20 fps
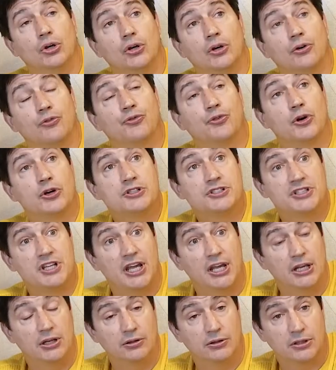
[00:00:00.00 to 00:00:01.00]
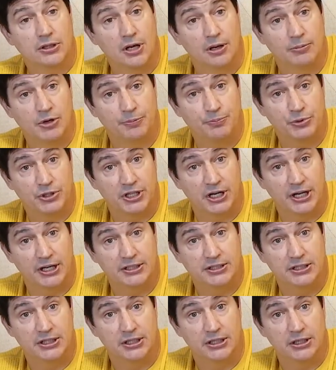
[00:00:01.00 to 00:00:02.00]
the first day, come up with an
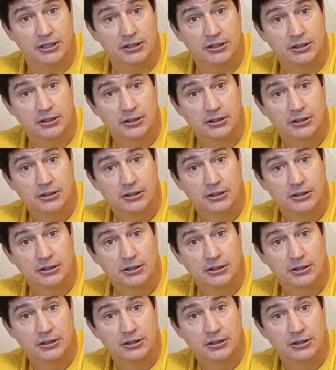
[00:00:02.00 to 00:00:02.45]
idea.